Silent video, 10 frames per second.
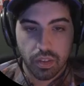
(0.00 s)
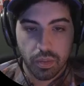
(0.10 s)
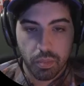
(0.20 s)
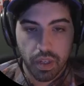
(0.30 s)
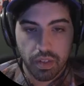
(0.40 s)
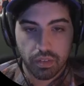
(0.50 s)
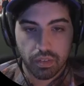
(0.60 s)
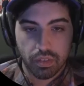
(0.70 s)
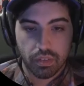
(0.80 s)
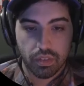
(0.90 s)
But
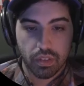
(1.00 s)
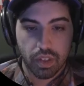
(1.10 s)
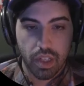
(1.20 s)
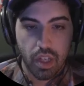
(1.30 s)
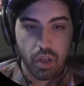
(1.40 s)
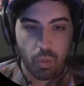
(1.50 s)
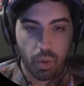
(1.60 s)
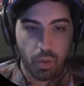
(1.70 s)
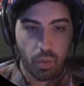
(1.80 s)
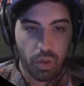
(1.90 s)

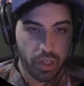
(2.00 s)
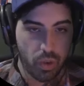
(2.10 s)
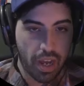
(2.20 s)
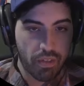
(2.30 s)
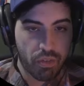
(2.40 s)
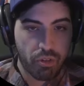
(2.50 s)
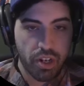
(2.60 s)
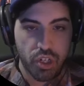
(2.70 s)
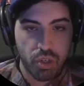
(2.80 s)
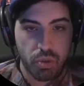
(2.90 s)
when you have a
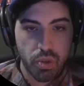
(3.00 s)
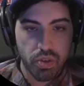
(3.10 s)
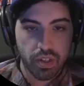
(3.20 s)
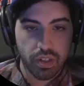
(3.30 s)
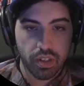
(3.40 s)
fridge, you use it.